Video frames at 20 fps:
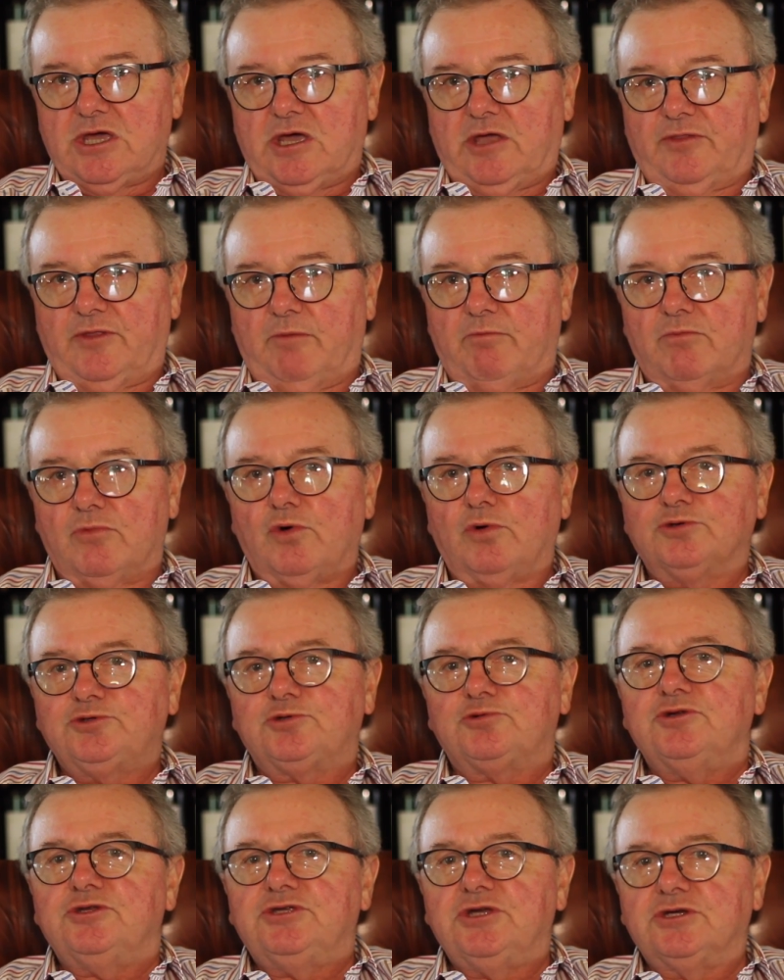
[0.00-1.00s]
The more
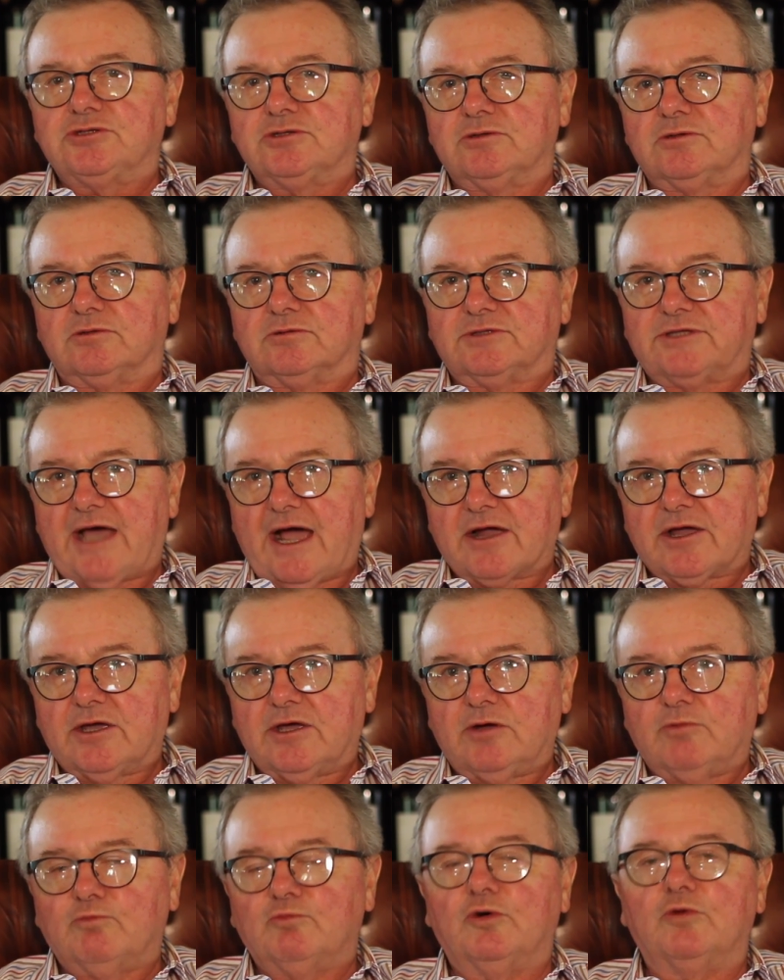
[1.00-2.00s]
traditional
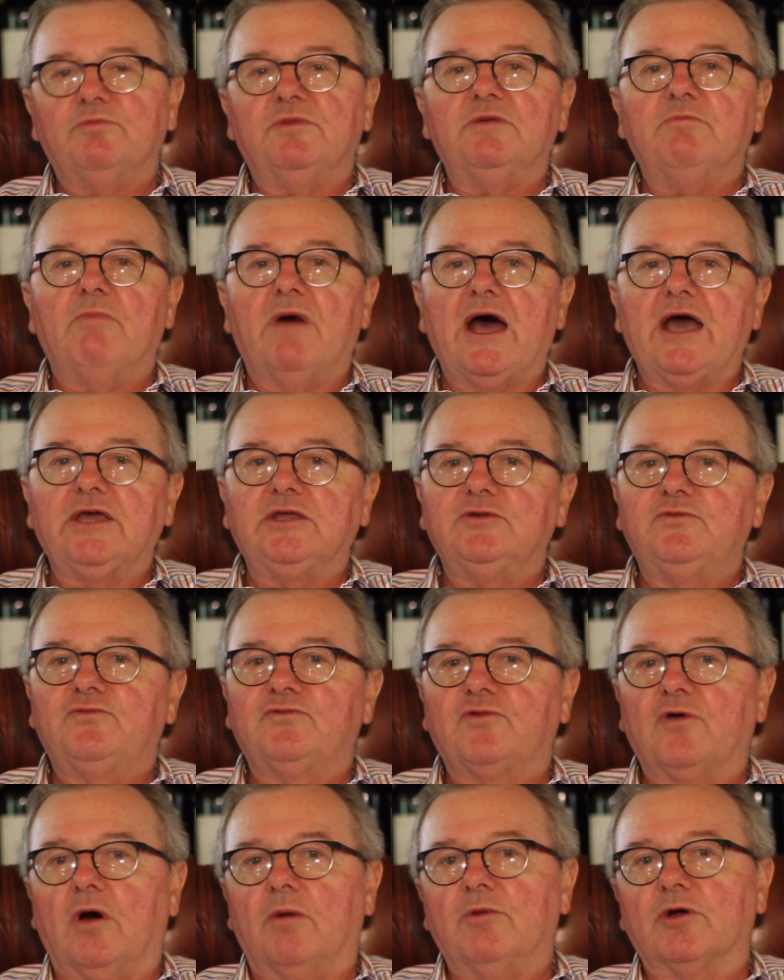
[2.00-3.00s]
Dukkah will be made
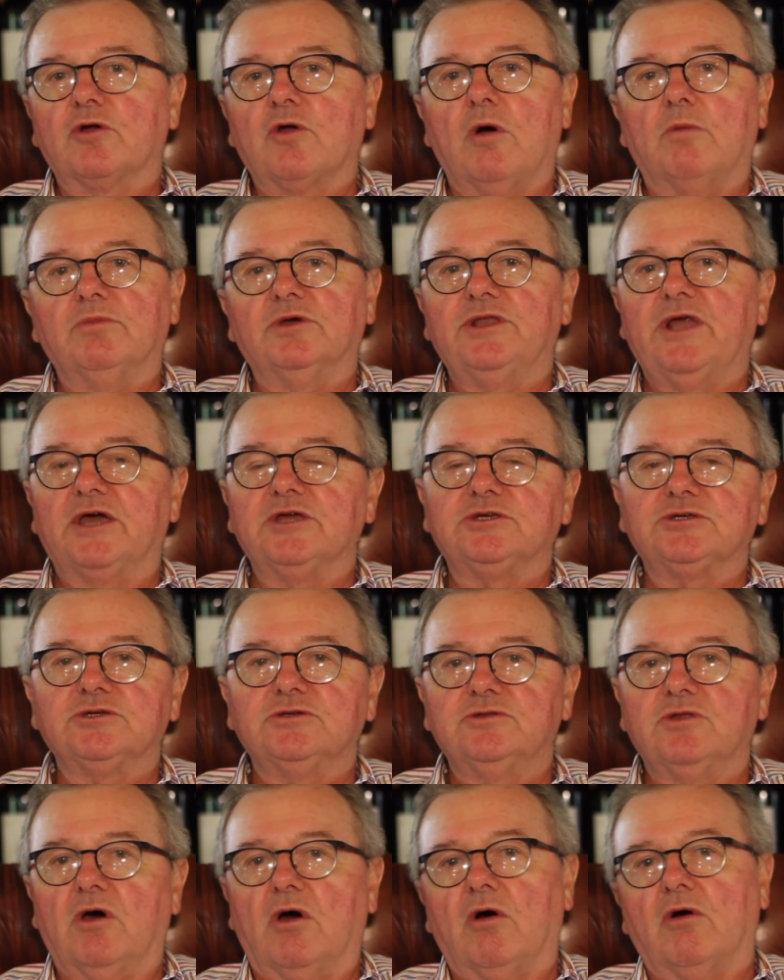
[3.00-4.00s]
from a
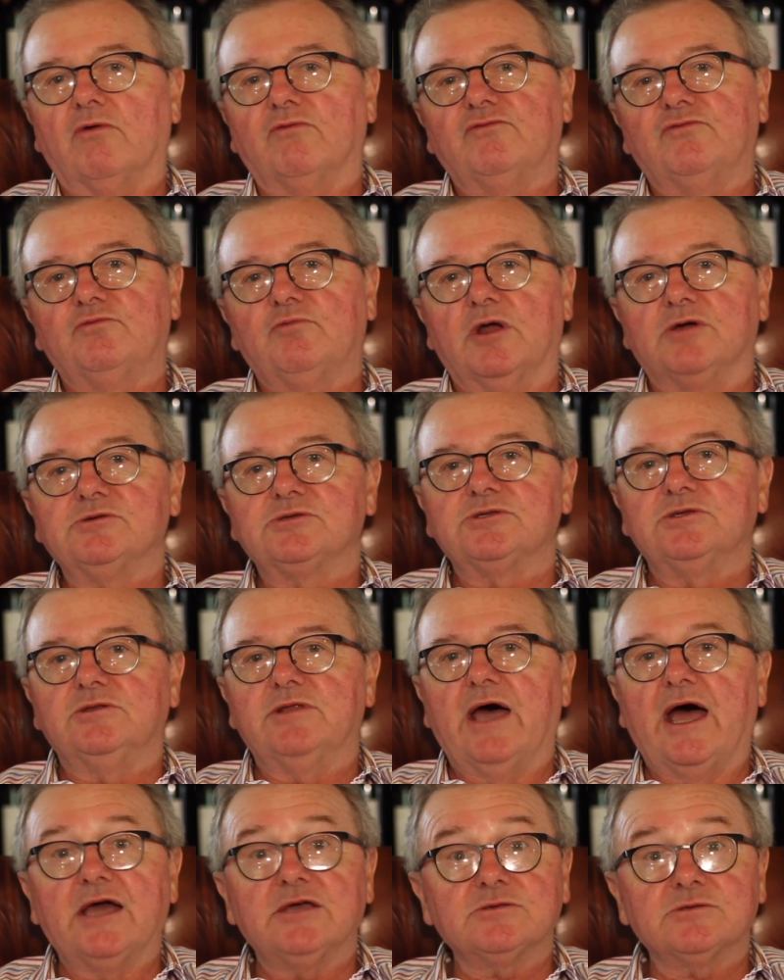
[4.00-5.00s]
combination of roasted
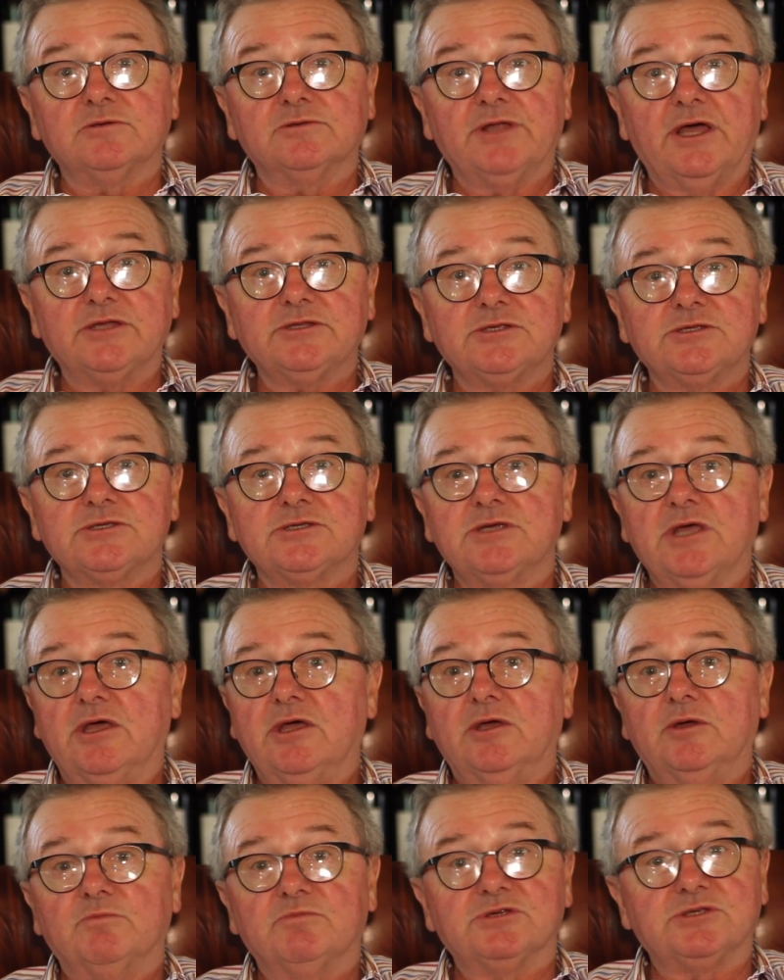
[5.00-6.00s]
hazelnuts,
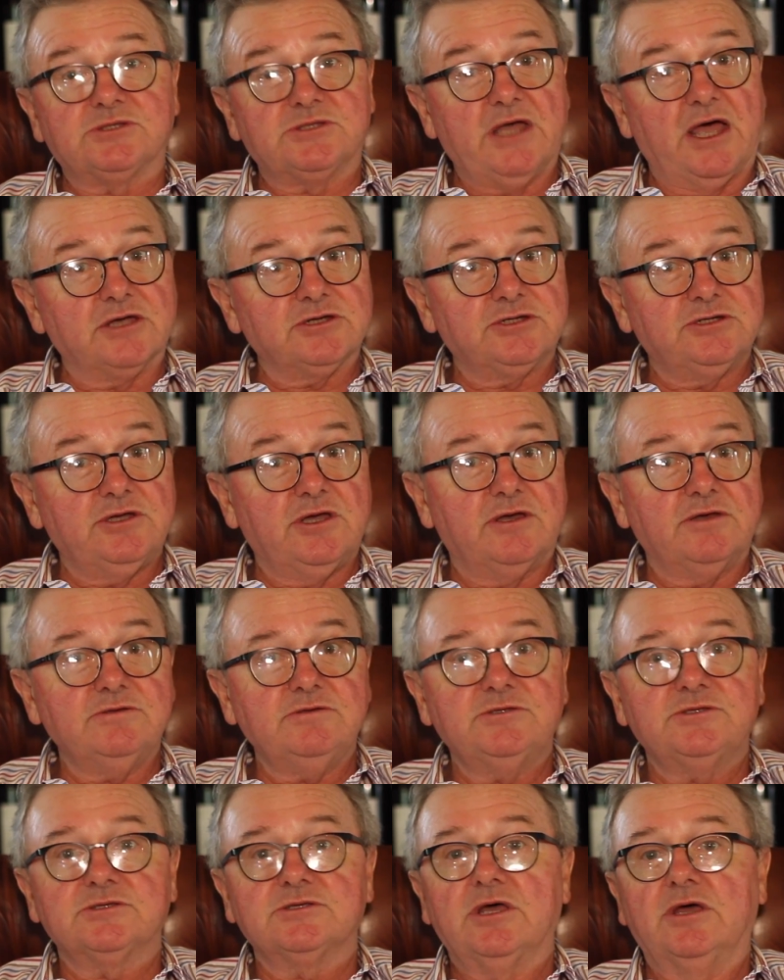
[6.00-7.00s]

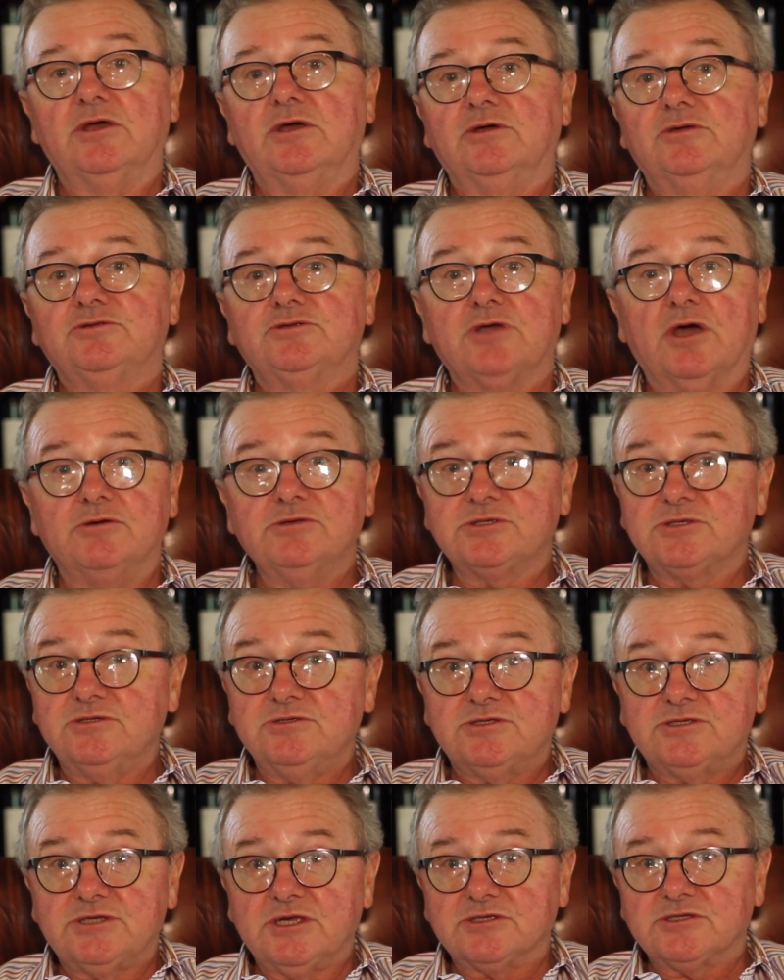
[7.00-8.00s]
pistachios,
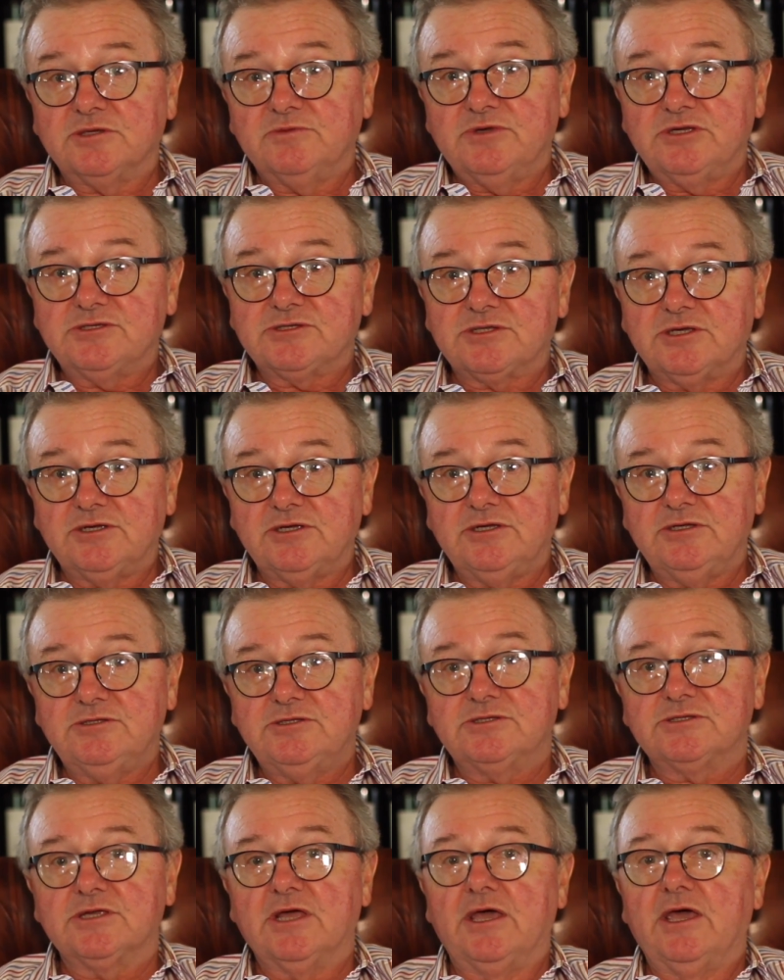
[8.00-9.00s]
toasted sesame
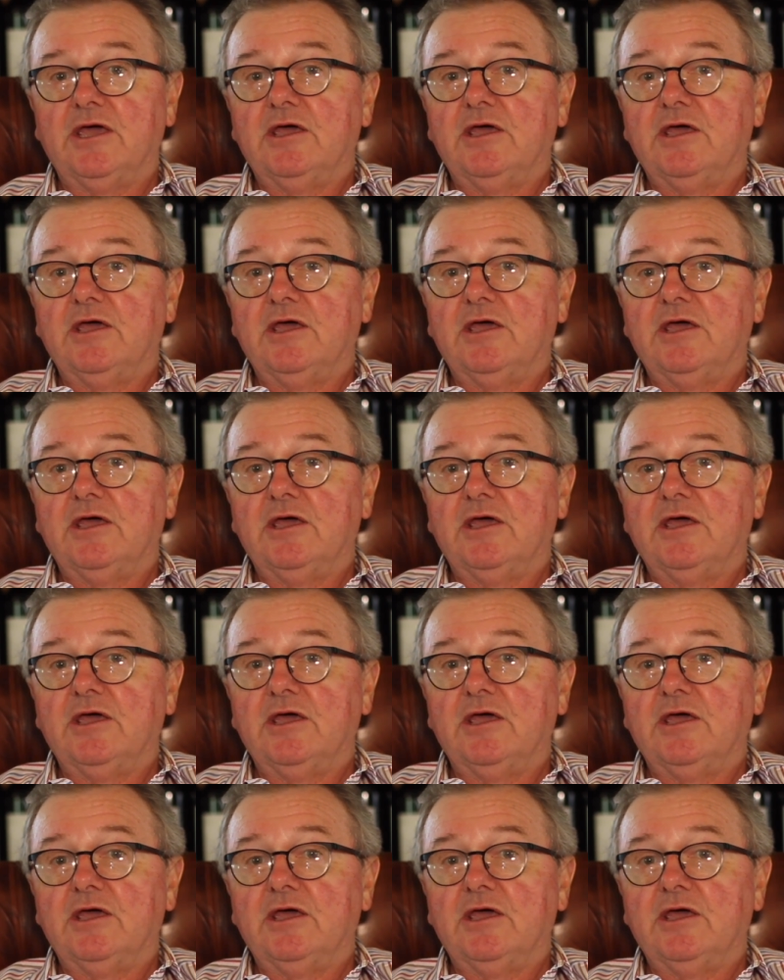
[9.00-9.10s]
seeds.